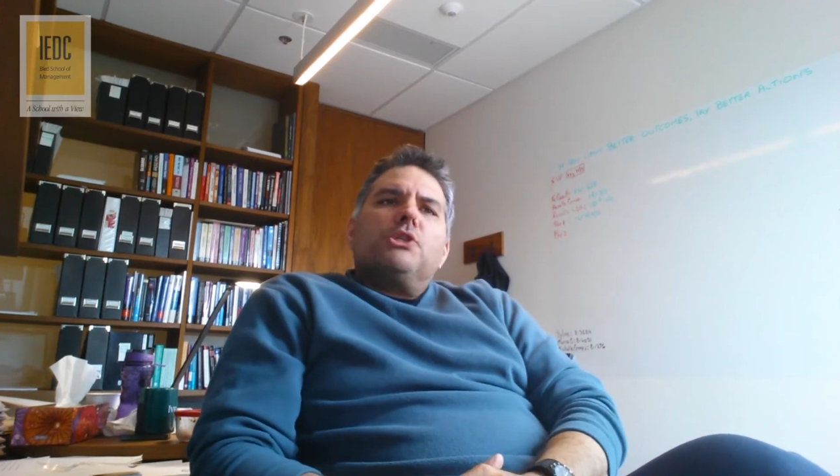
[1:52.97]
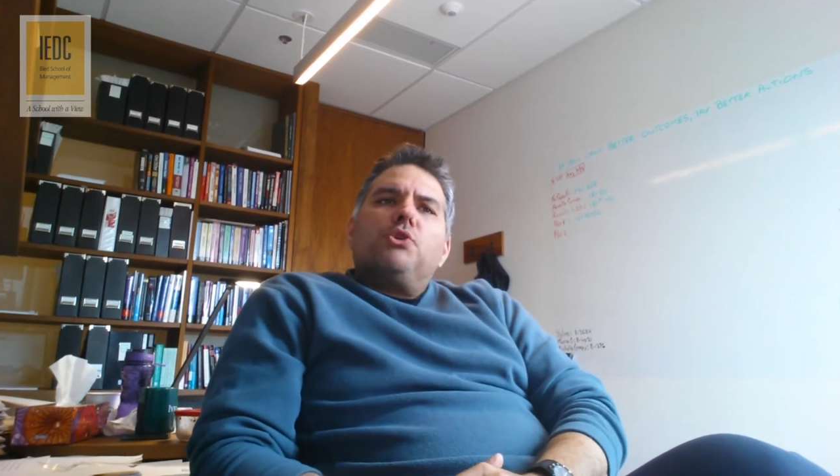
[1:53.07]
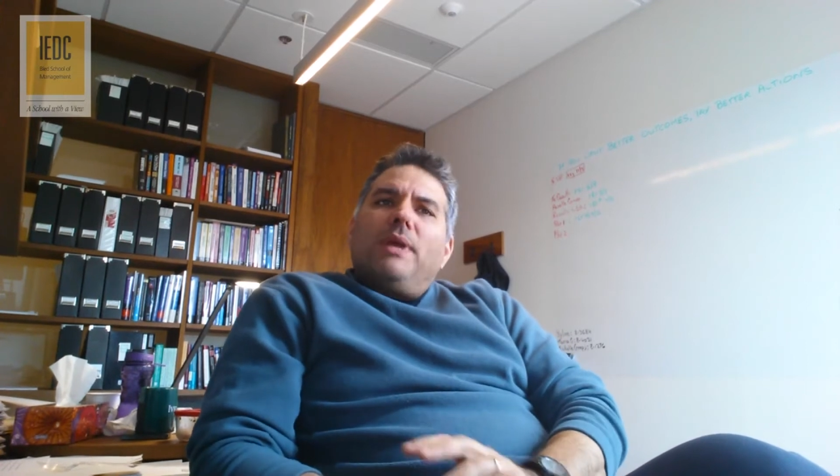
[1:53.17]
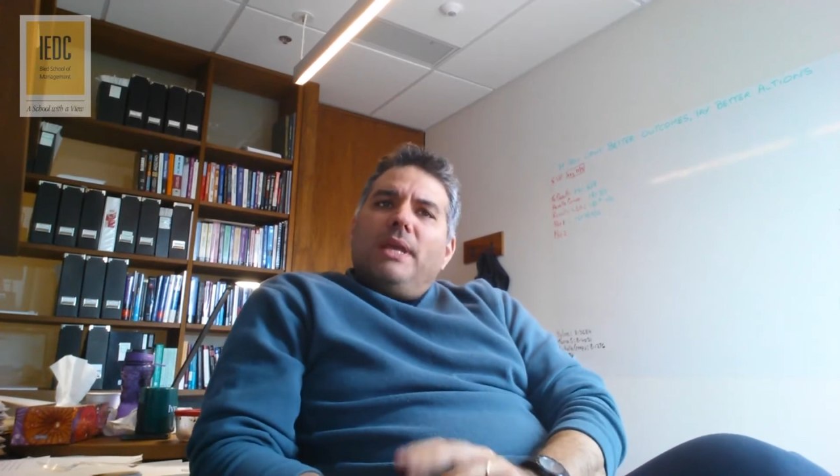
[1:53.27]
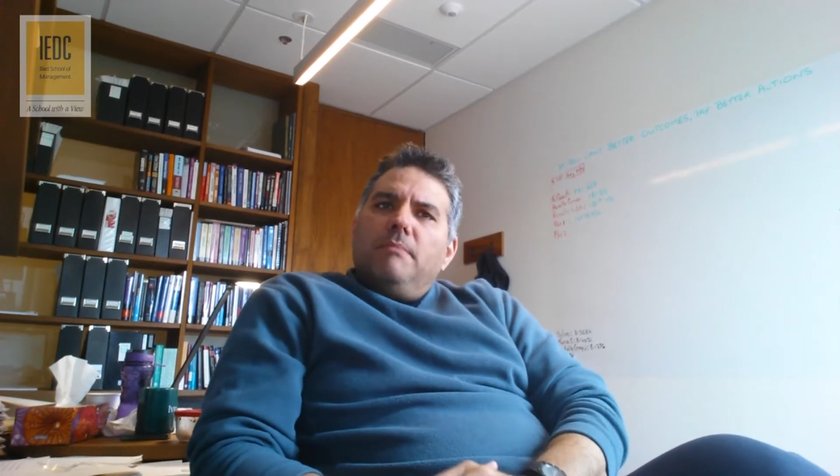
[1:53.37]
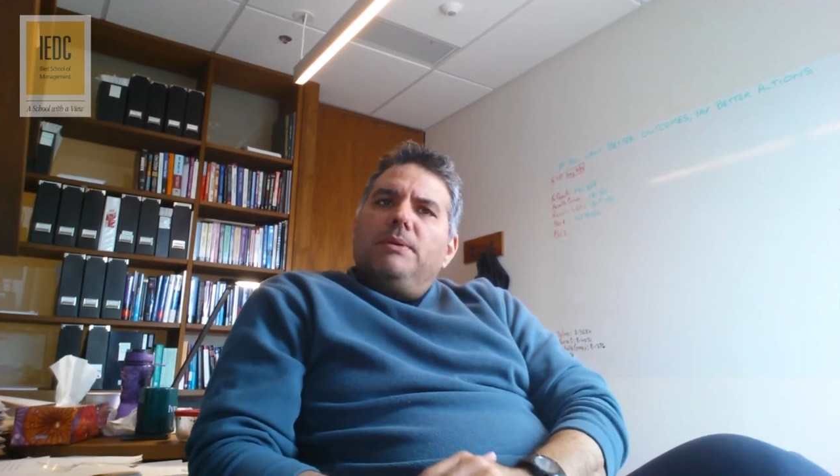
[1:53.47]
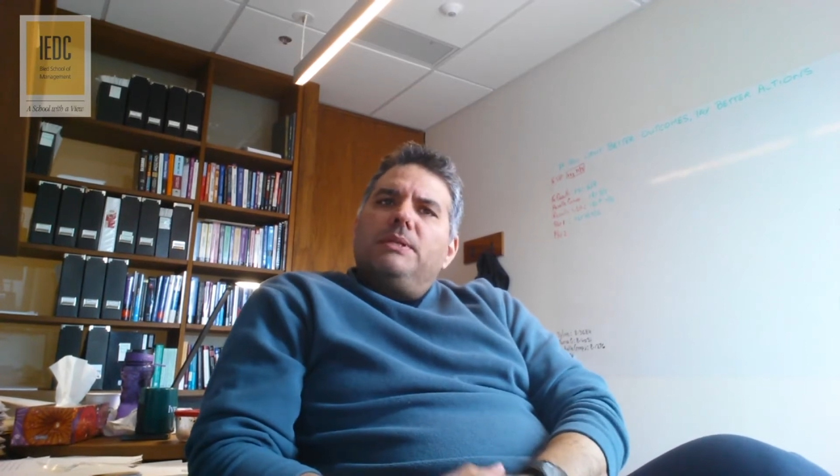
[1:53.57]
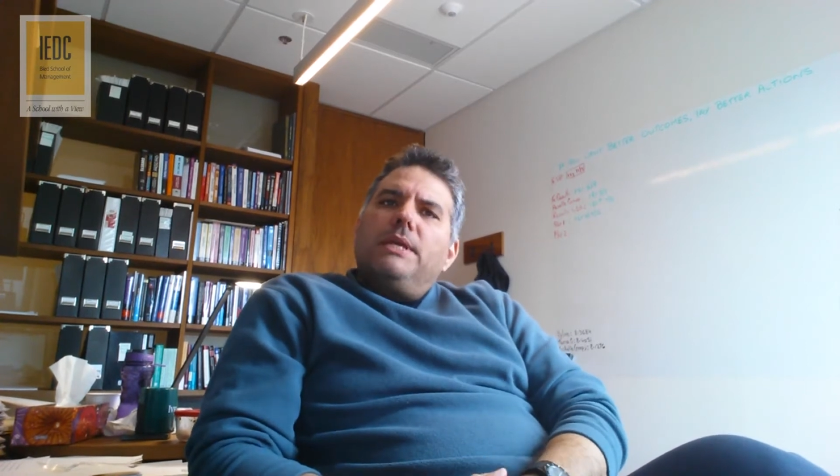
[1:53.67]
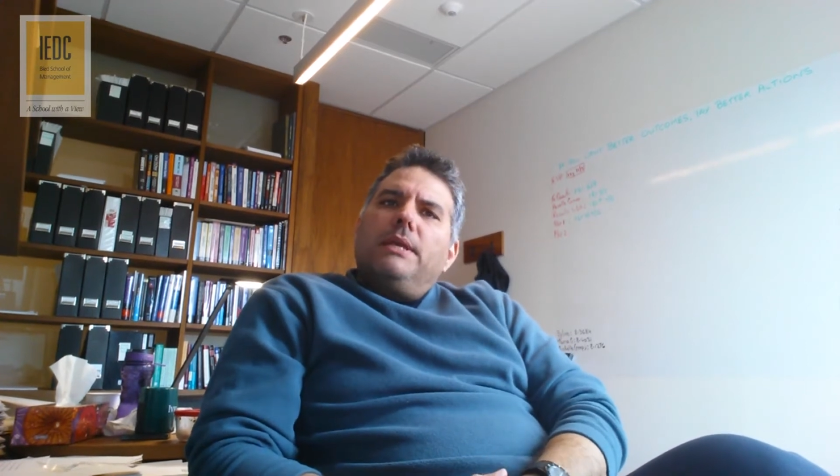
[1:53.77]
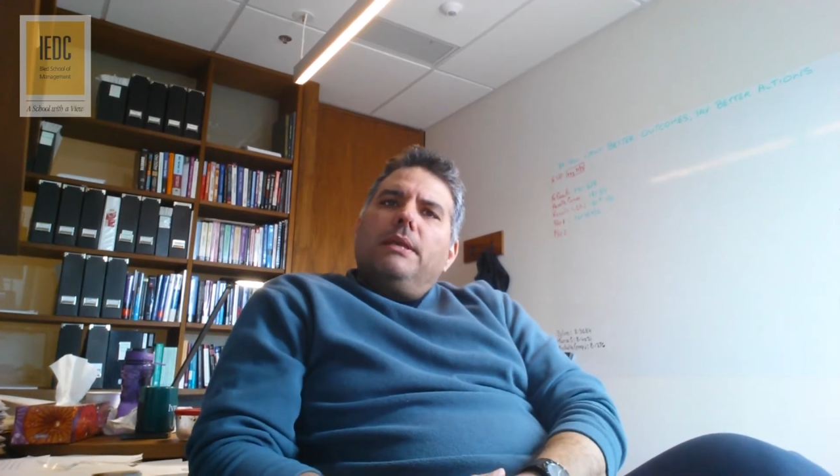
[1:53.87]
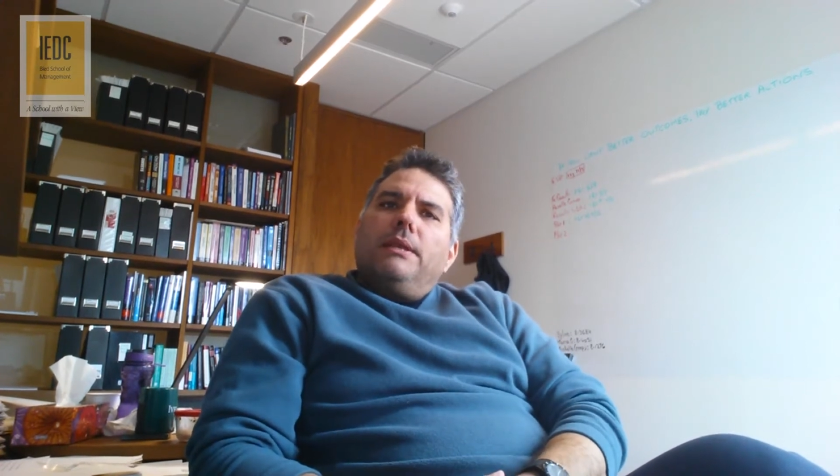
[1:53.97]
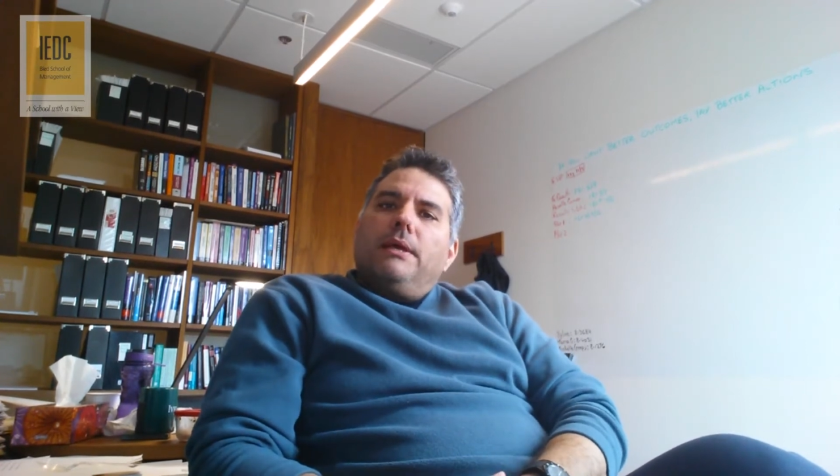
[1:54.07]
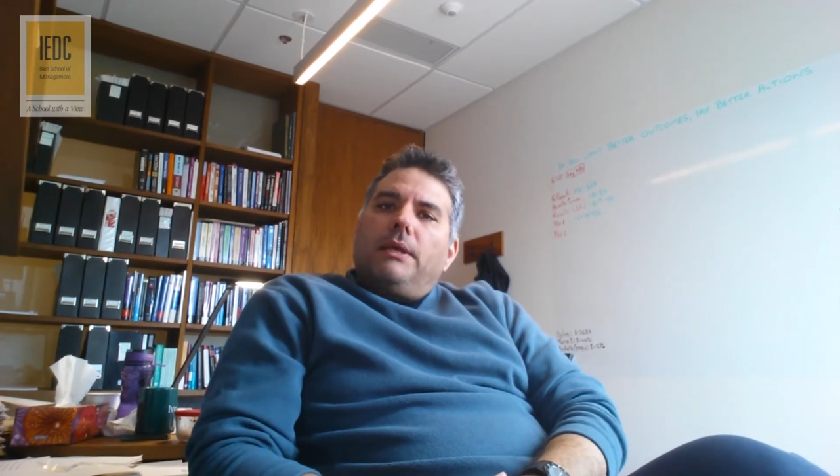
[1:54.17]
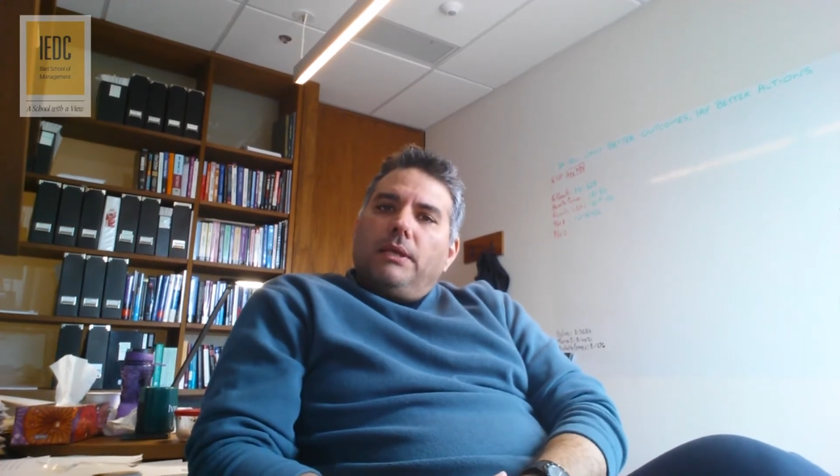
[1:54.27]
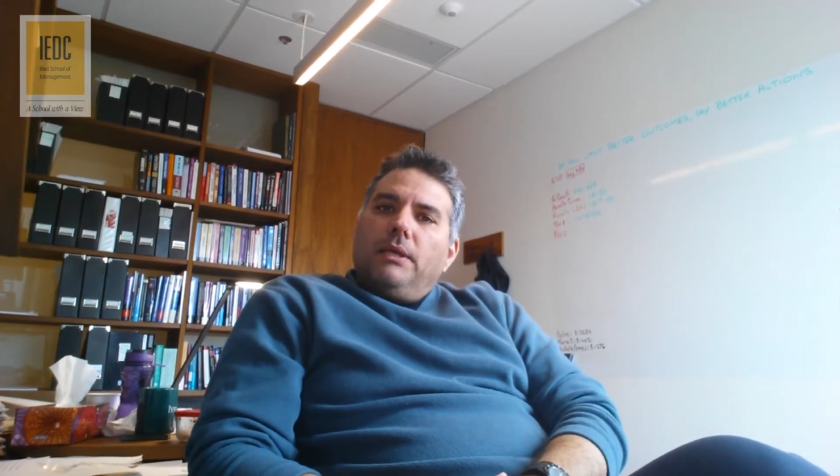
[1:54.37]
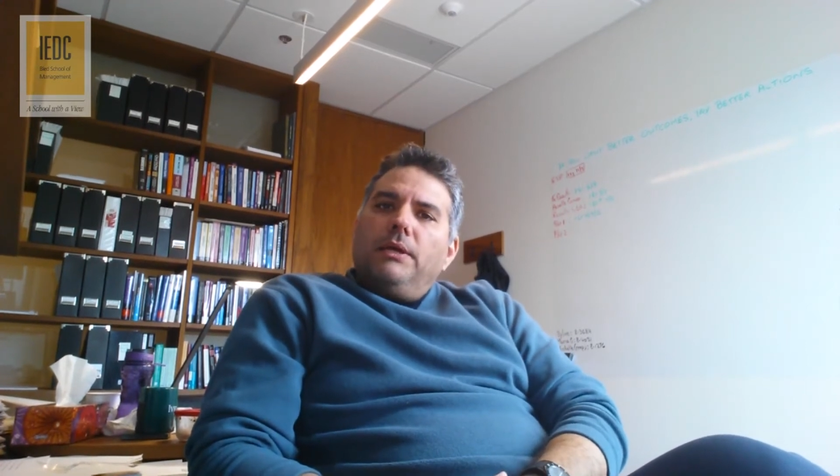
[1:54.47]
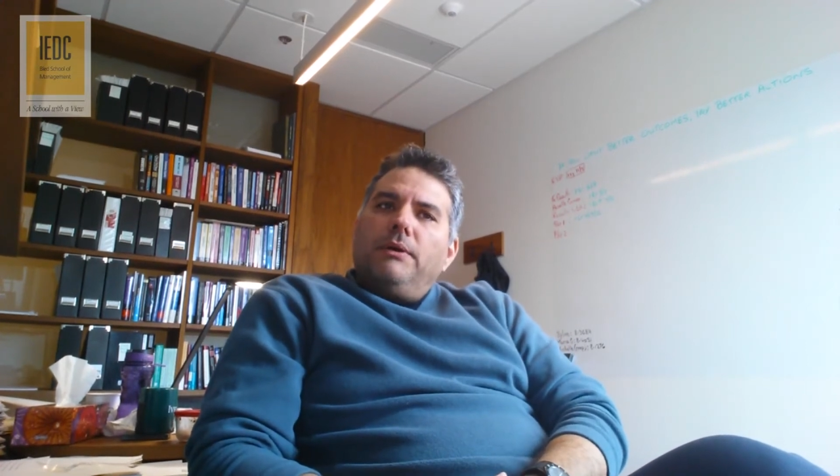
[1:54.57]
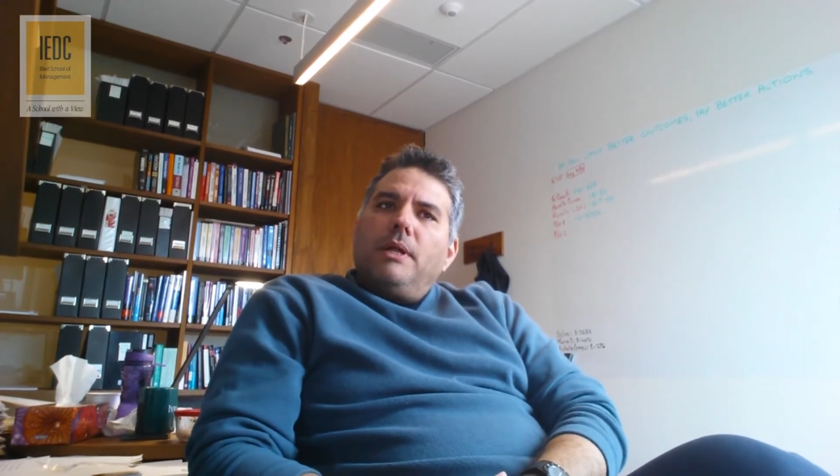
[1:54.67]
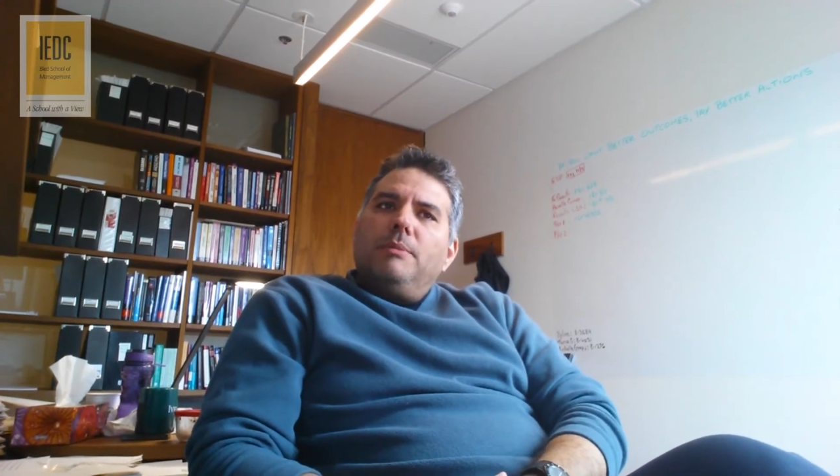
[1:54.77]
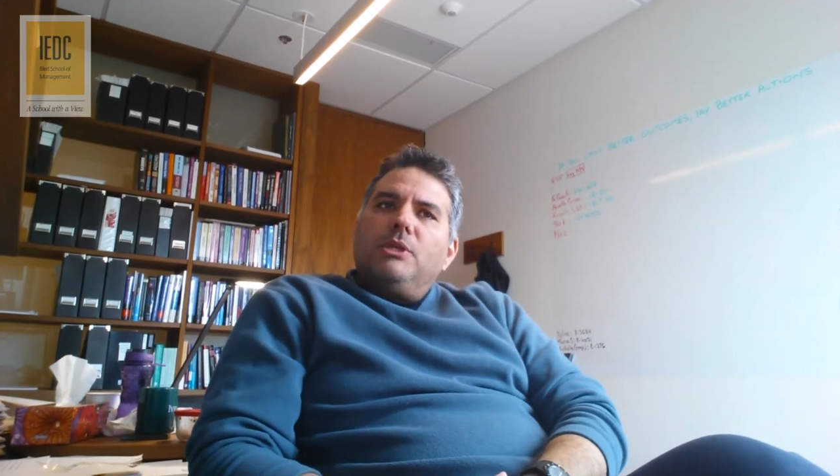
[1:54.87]
So in particular
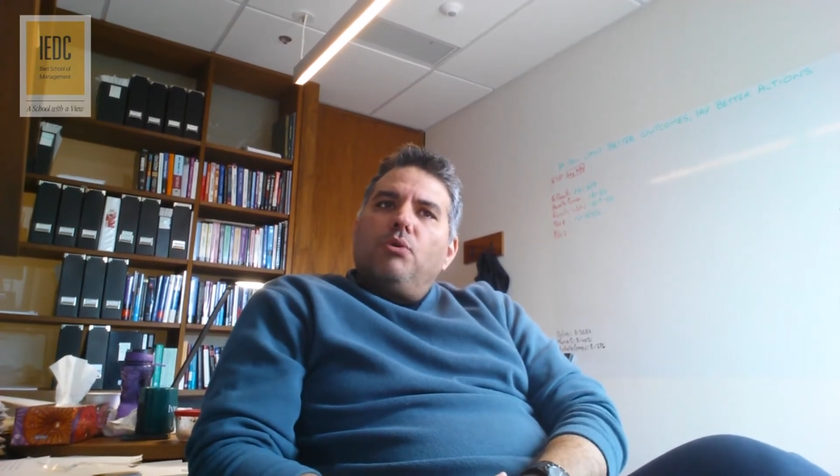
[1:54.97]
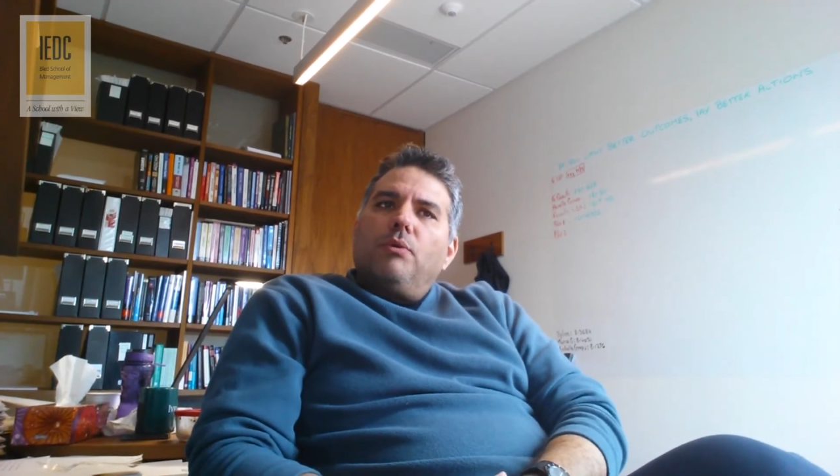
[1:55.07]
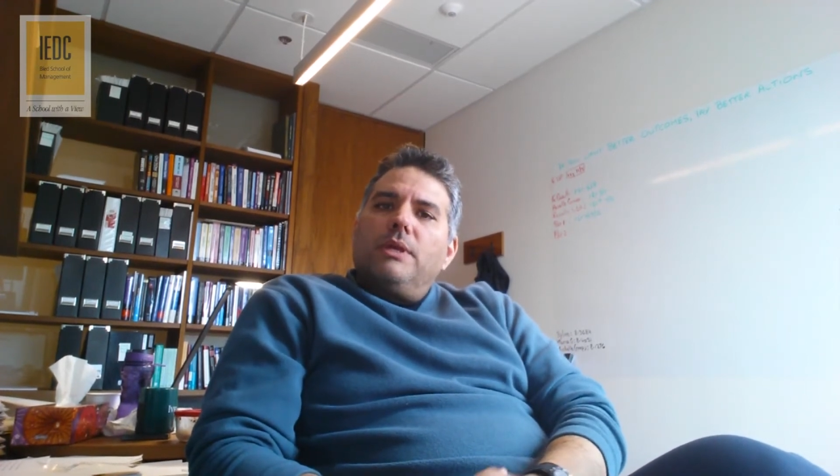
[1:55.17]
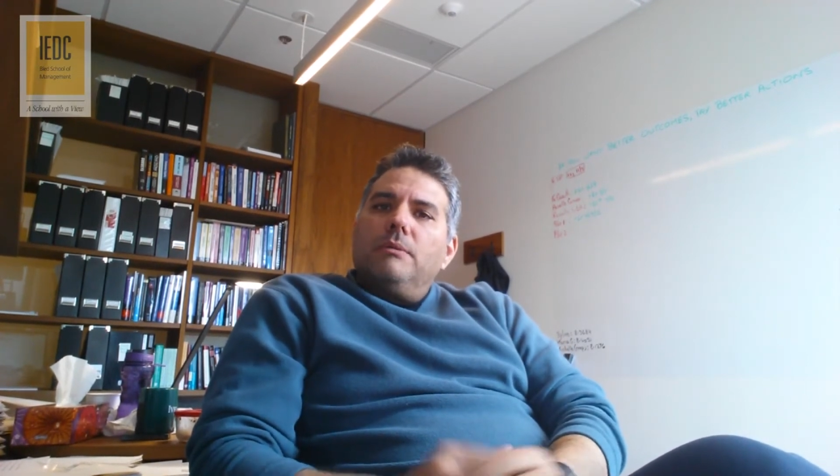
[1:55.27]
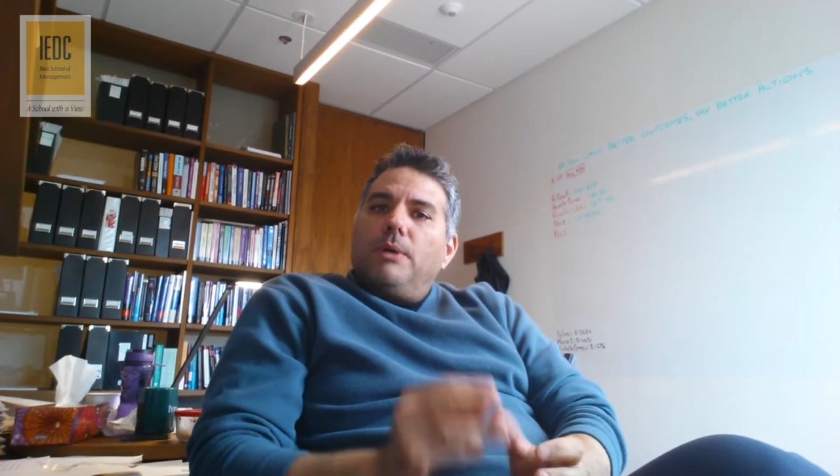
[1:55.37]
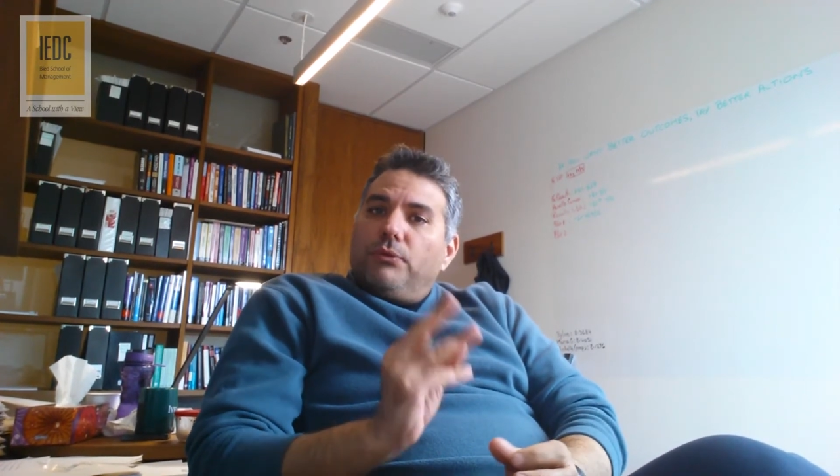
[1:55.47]
here I'll be talking